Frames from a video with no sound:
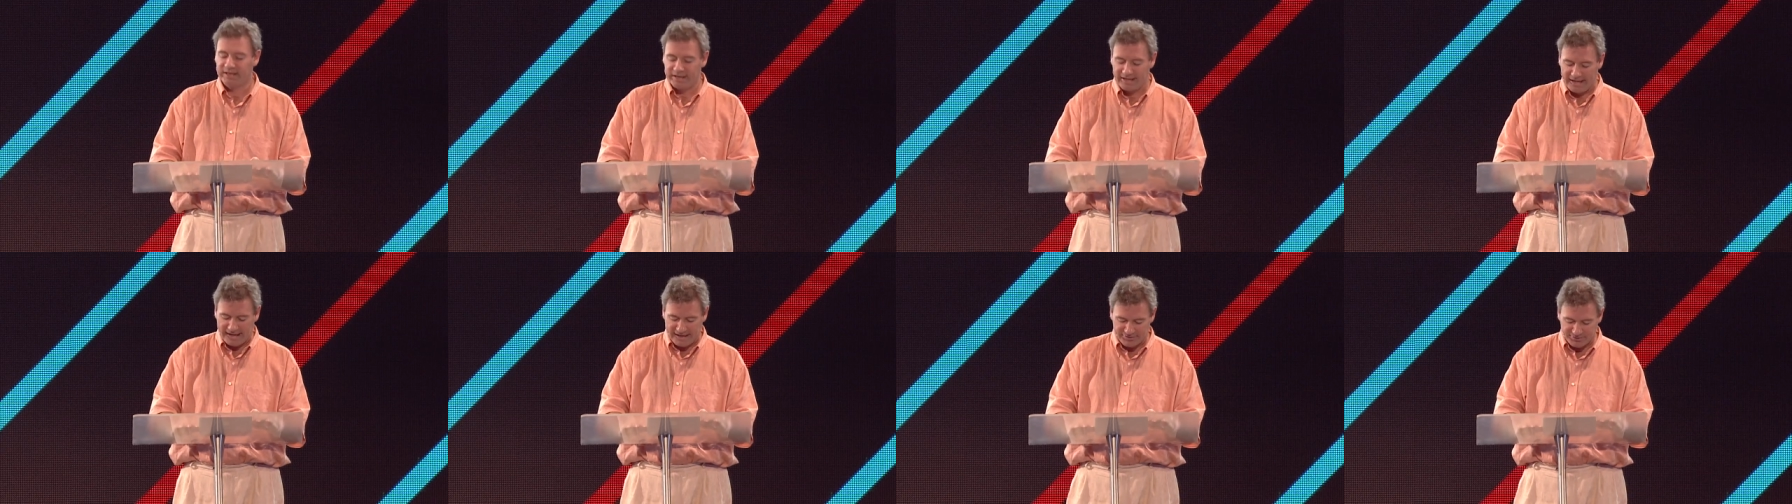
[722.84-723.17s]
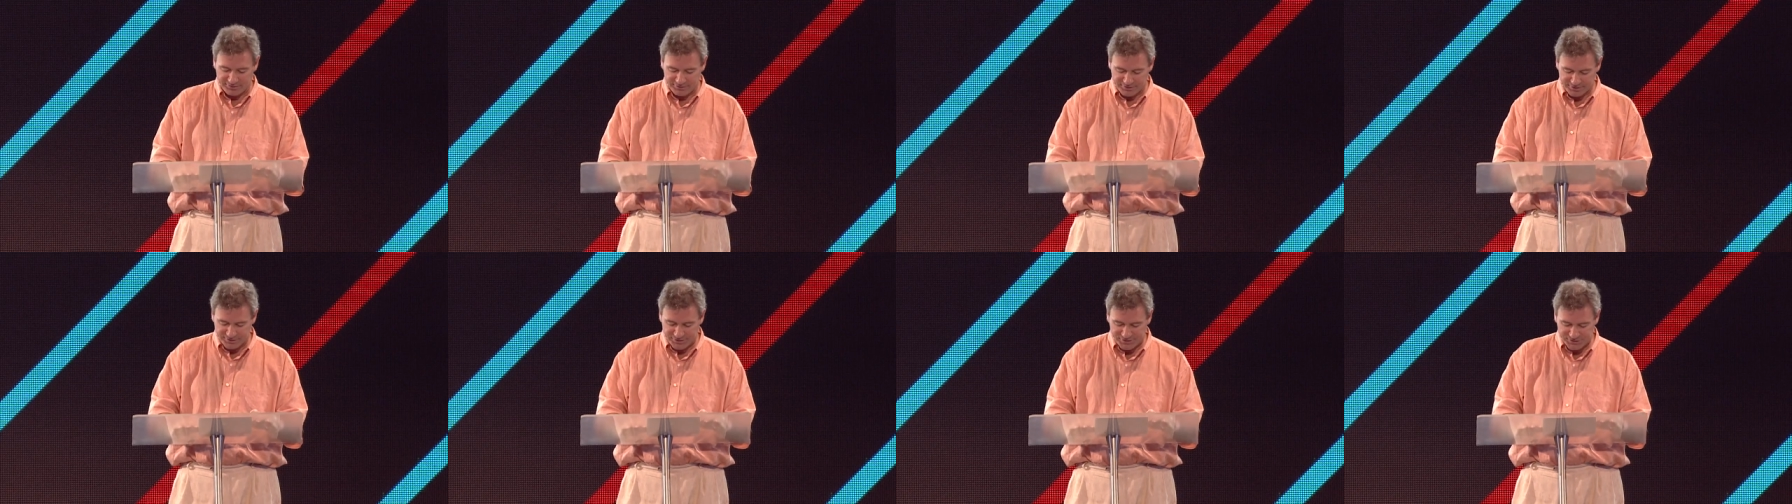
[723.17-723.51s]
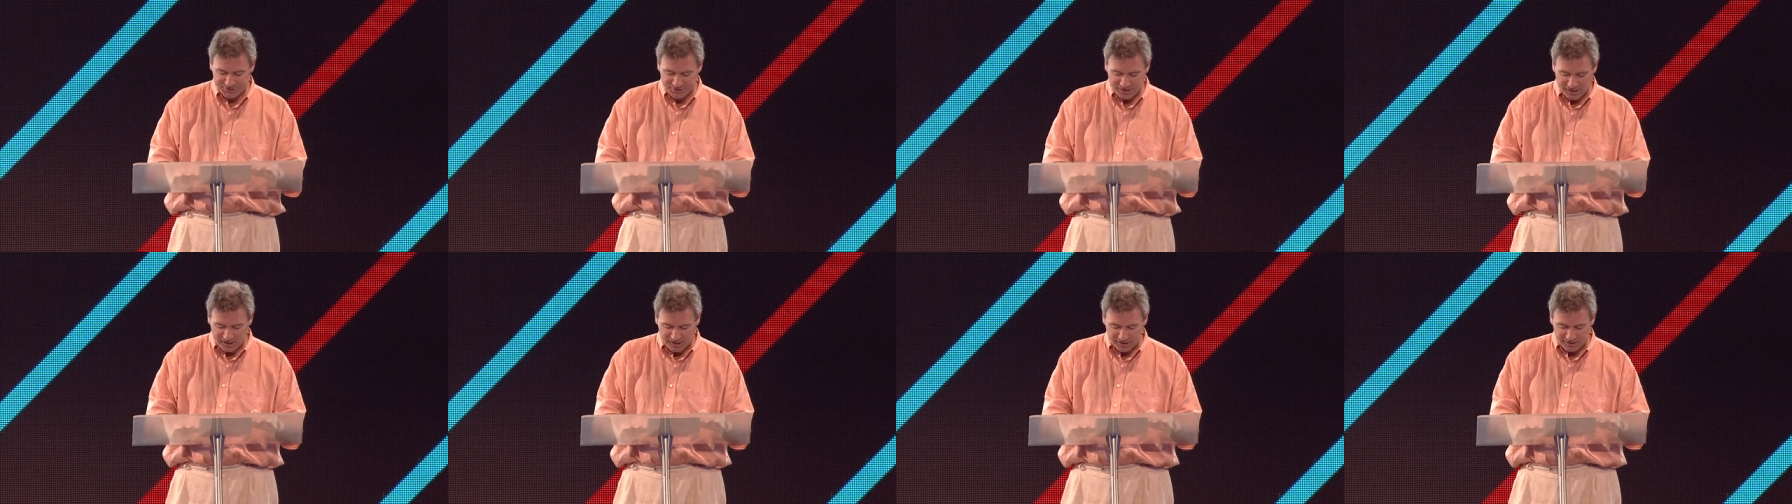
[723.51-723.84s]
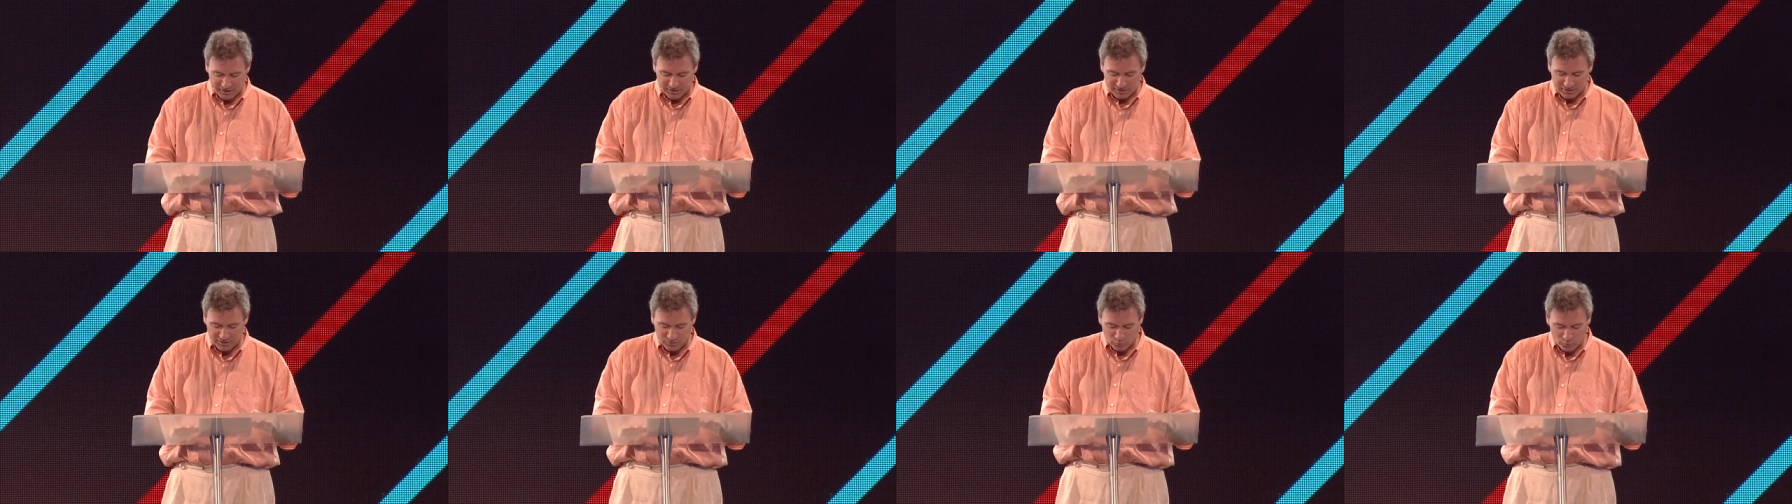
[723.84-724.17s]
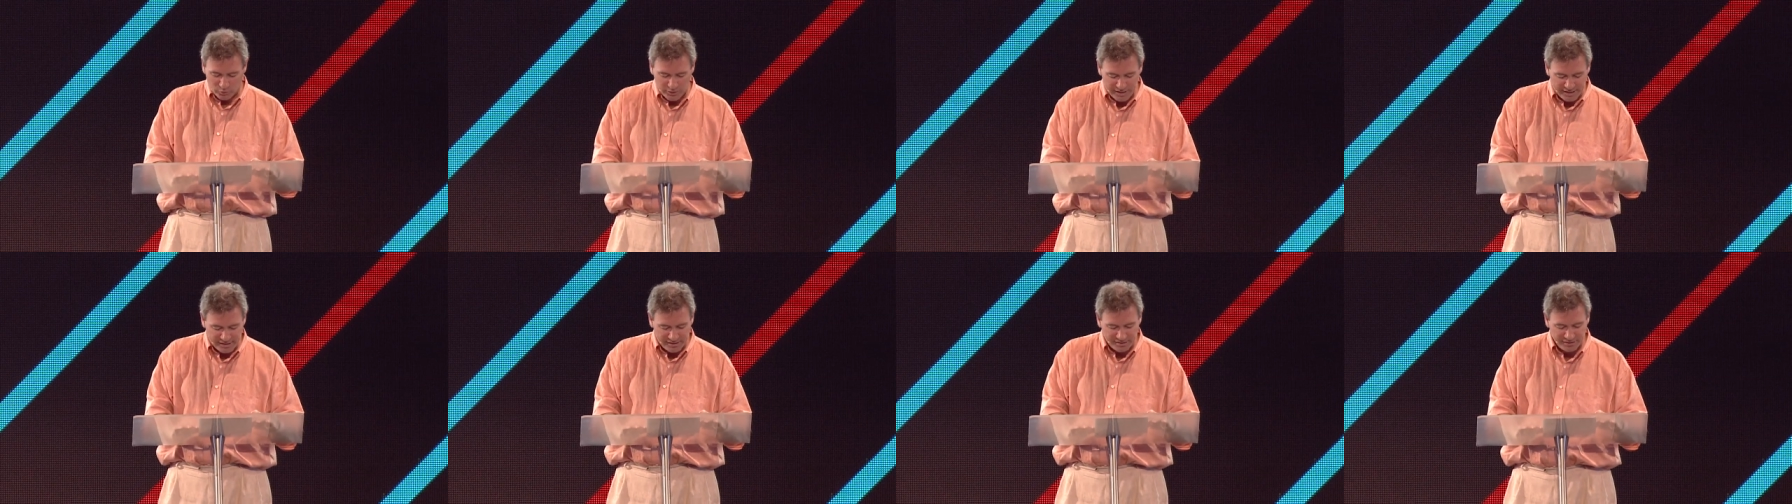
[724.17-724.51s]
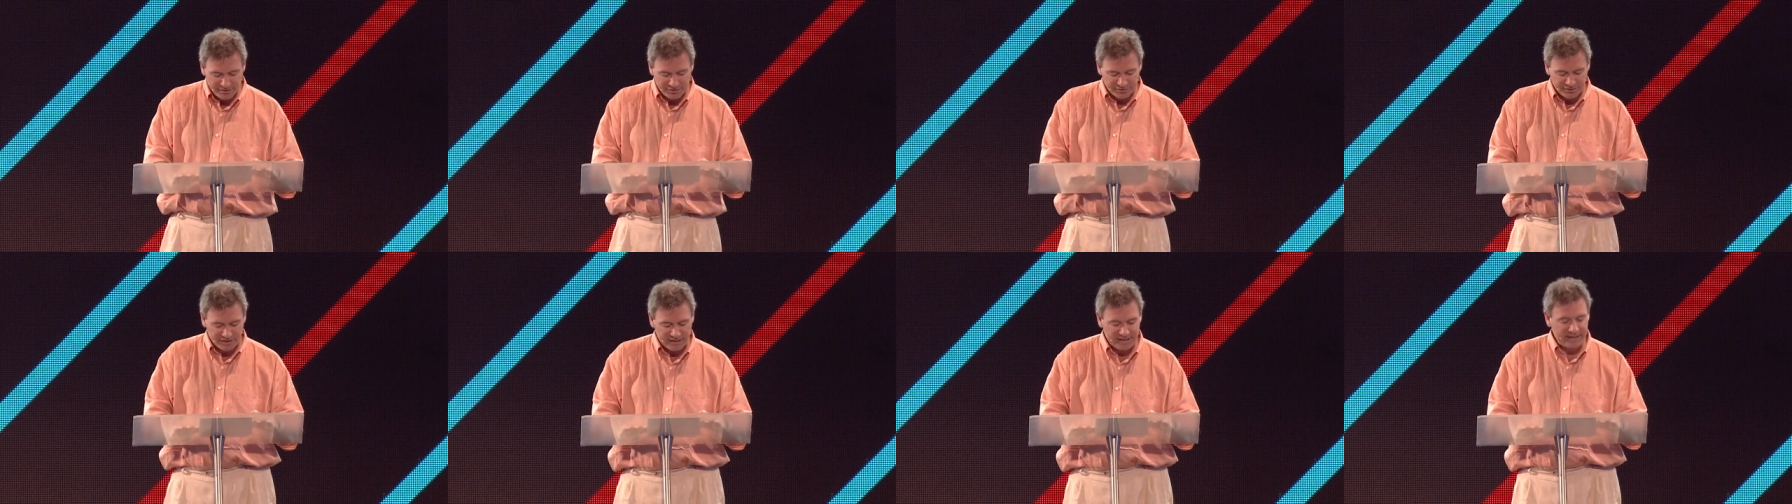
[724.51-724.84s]
and the Son.
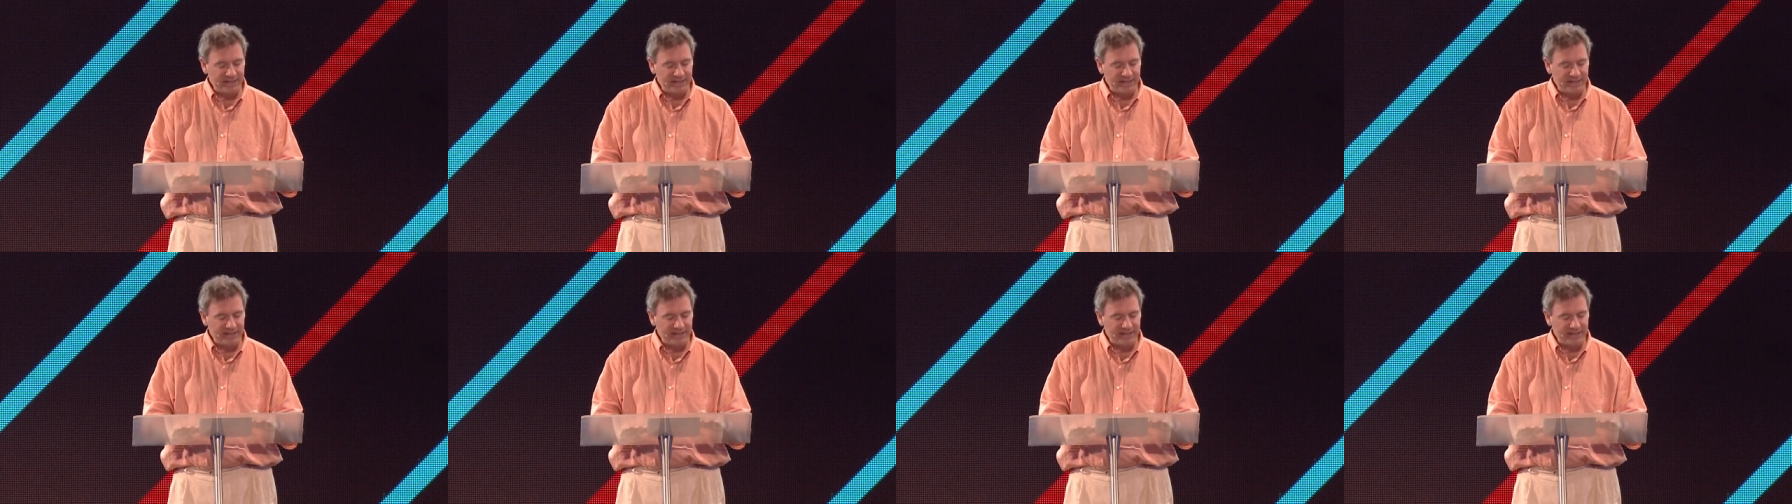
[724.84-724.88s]
With